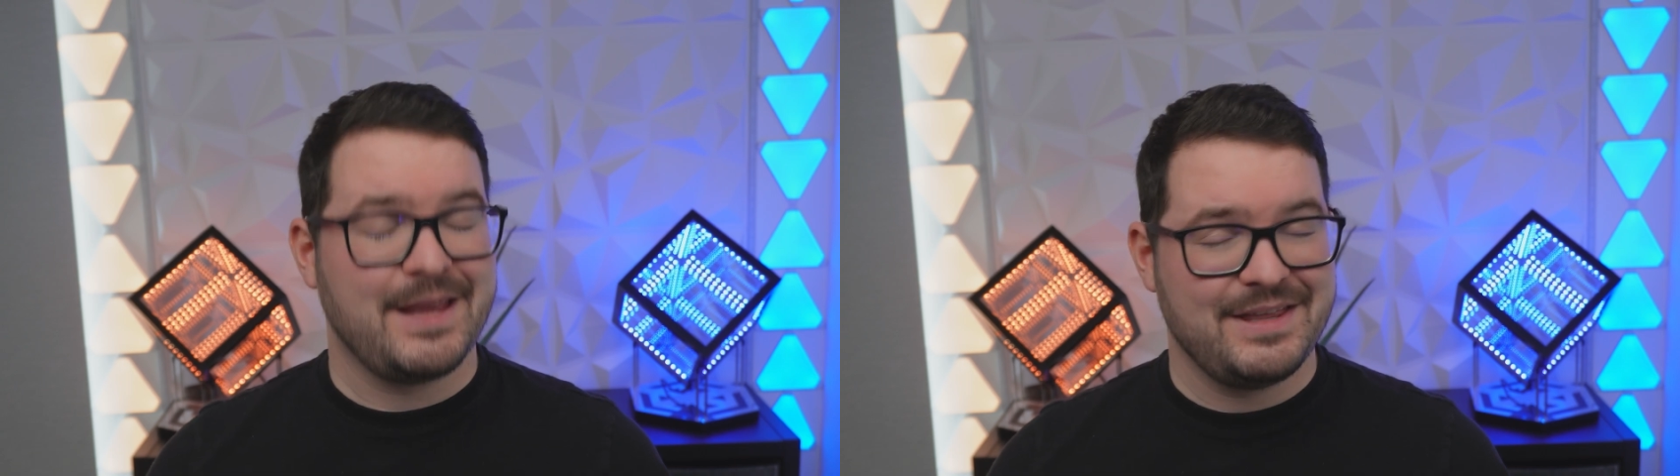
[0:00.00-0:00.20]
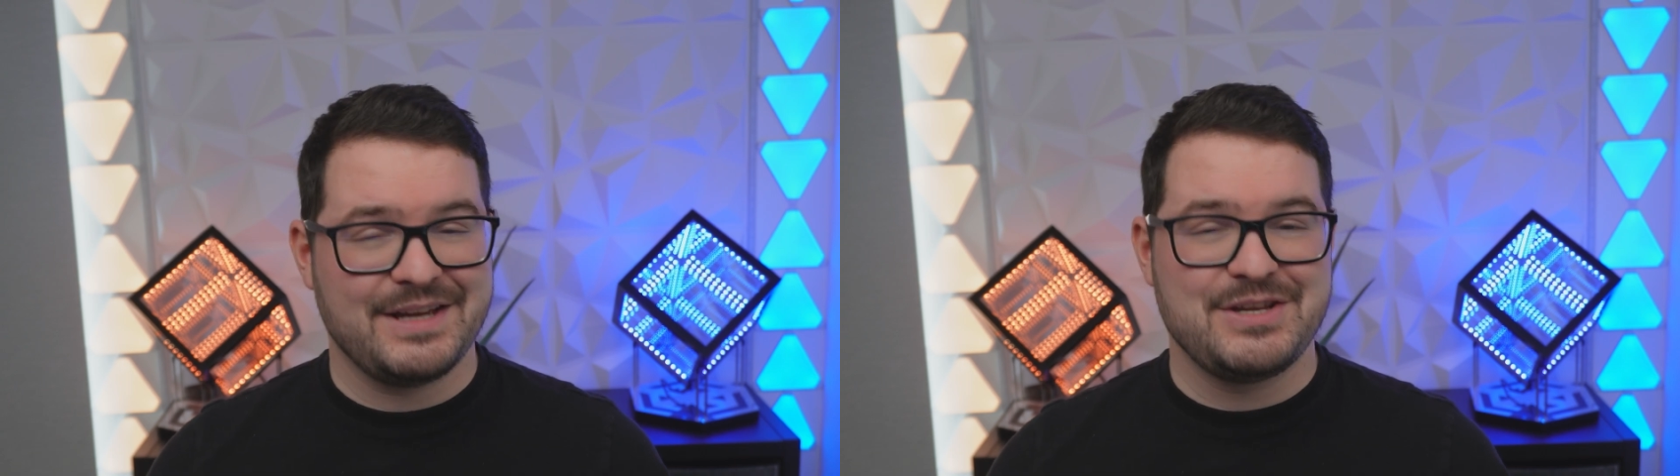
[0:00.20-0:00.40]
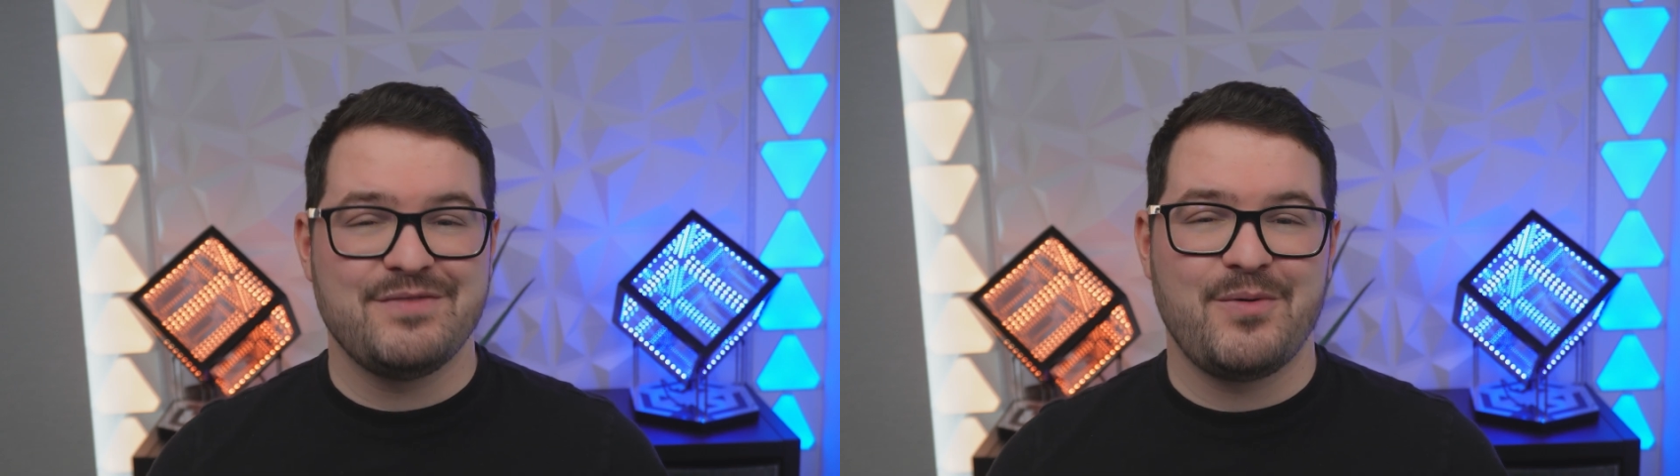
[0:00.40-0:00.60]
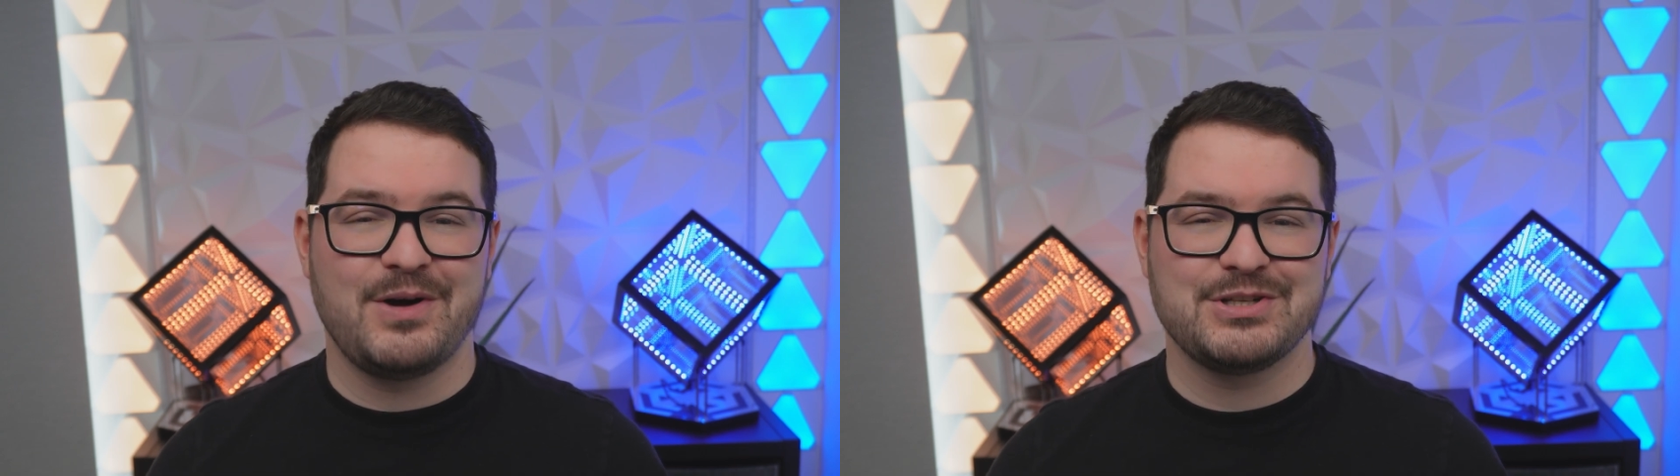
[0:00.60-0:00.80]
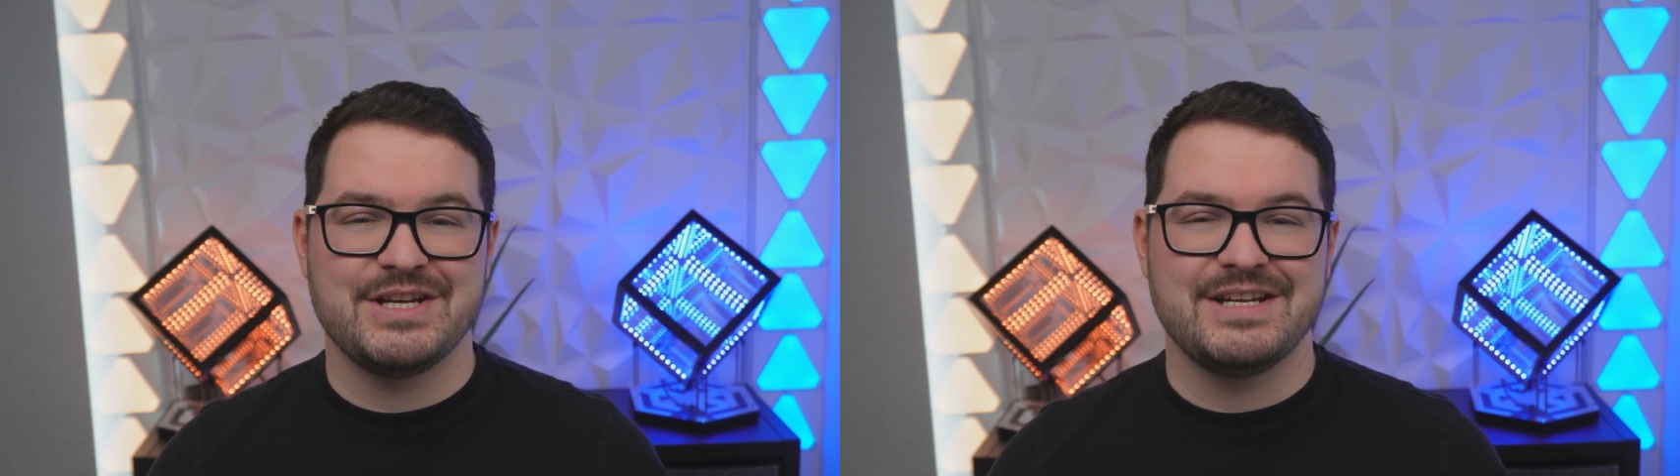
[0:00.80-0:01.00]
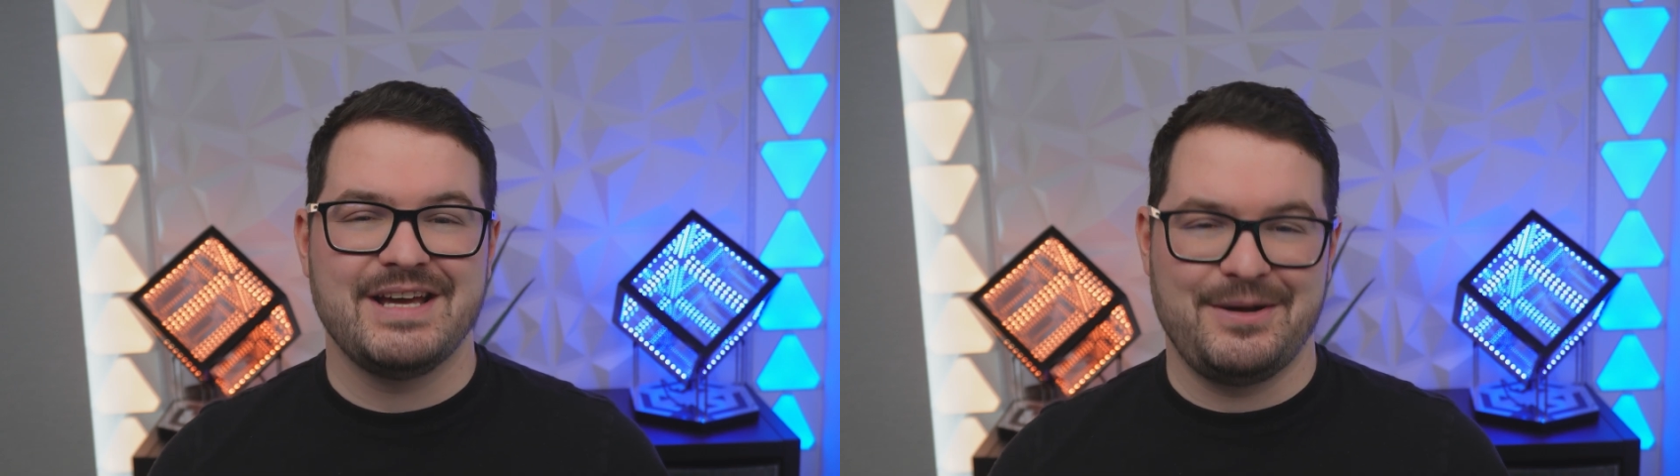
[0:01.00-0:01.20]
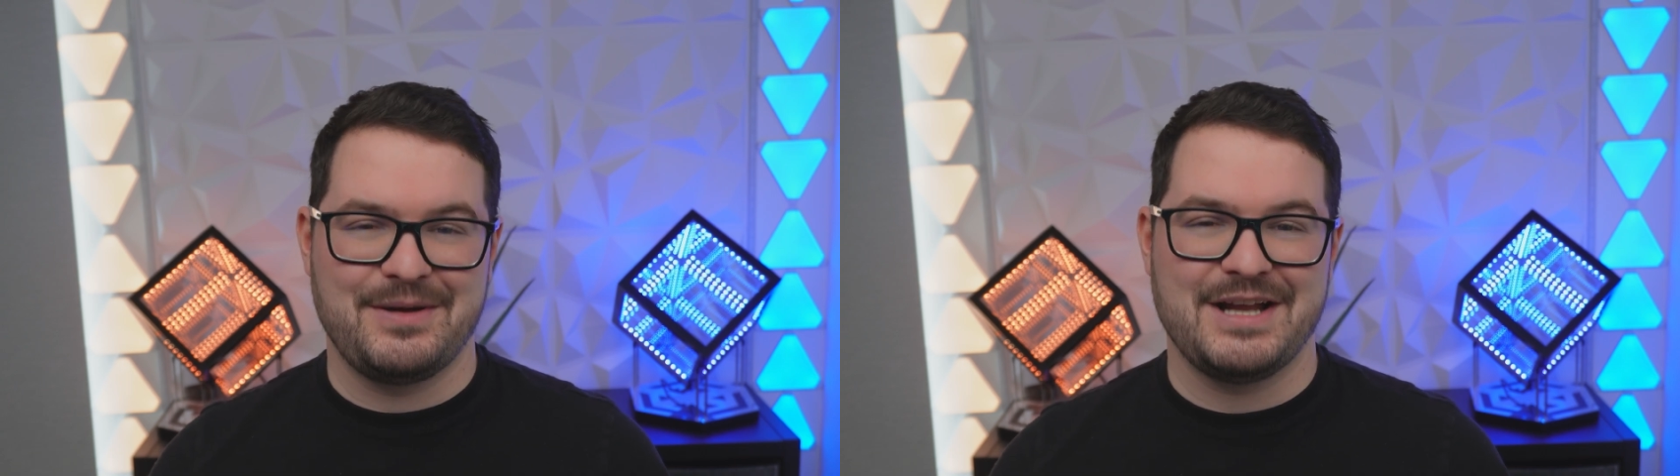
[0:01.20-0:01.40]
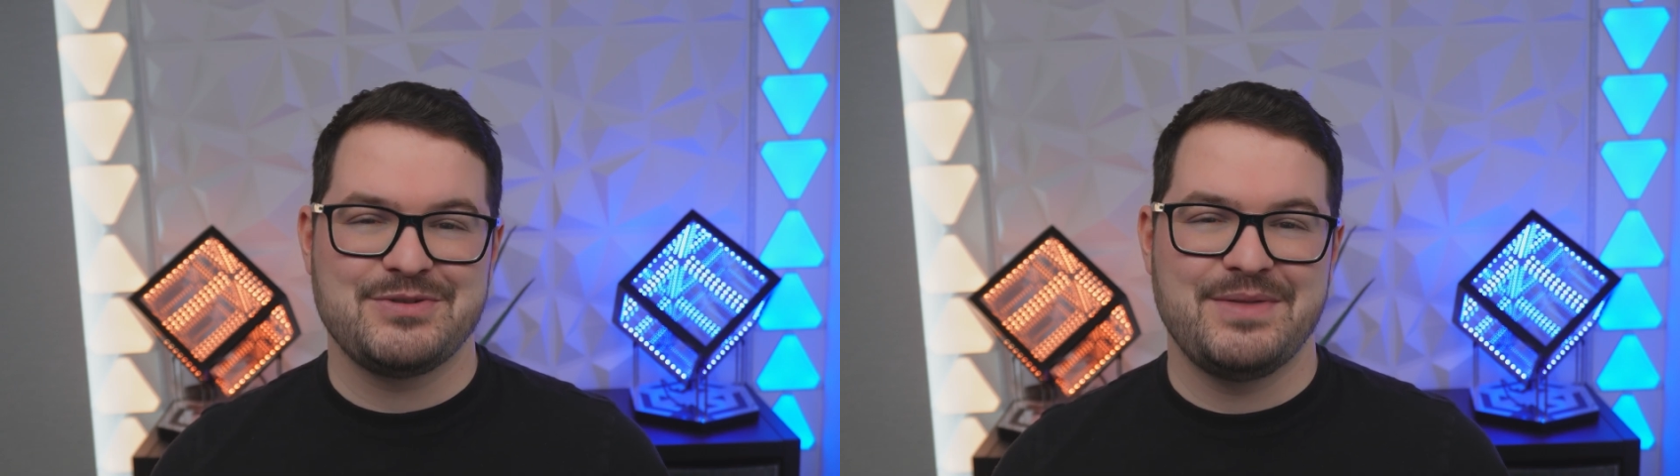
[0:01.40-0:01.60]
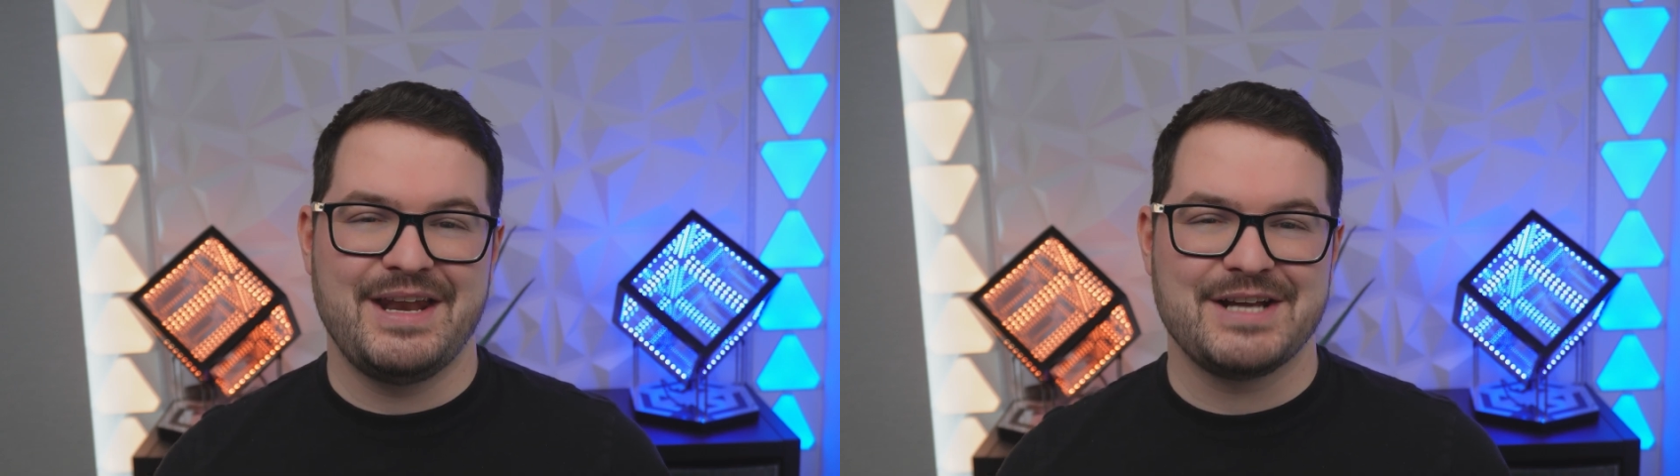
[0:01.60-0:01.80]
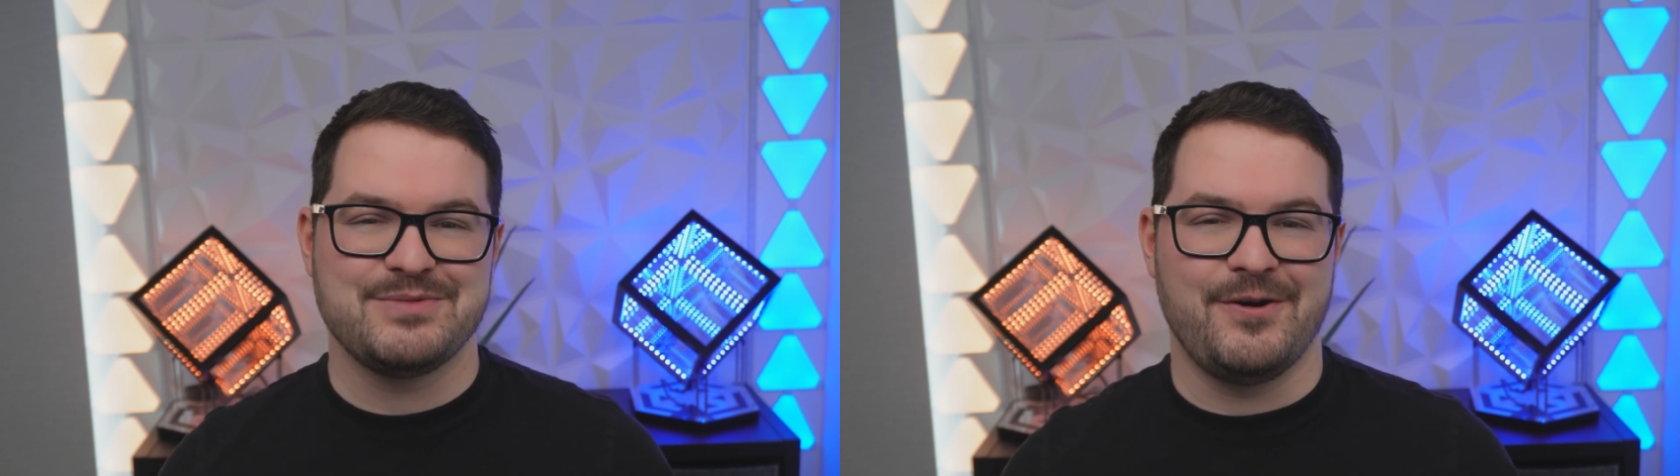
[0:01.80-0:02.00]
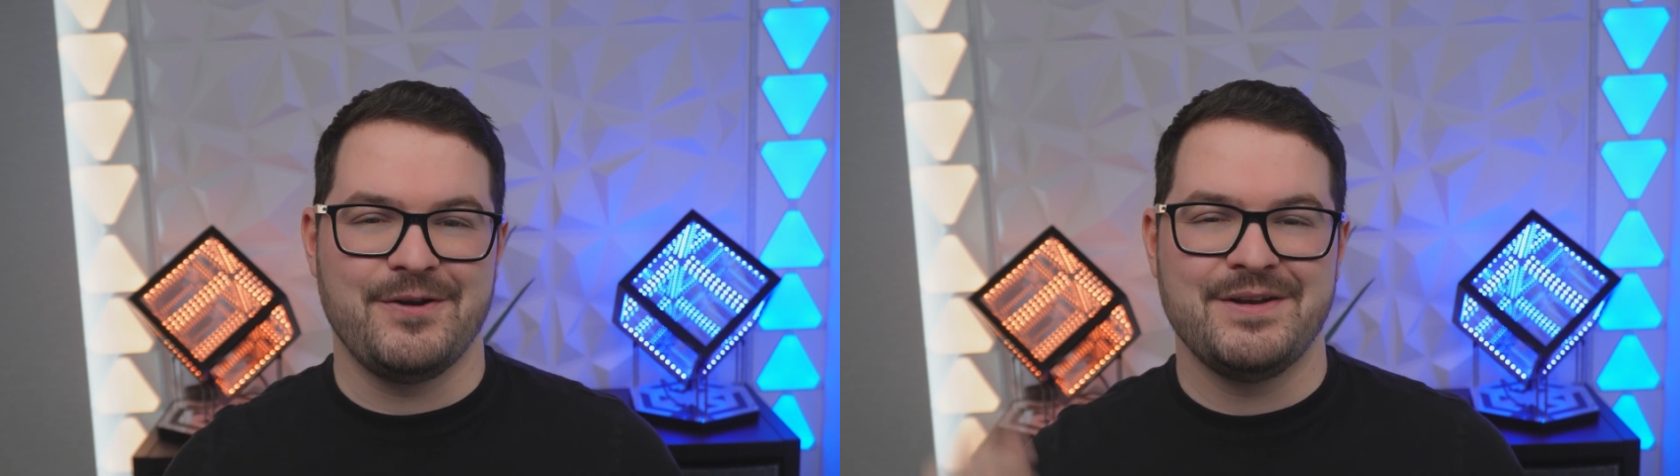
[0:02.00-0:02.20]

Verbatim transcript: Thank you for watching and I'll catch you in the next one.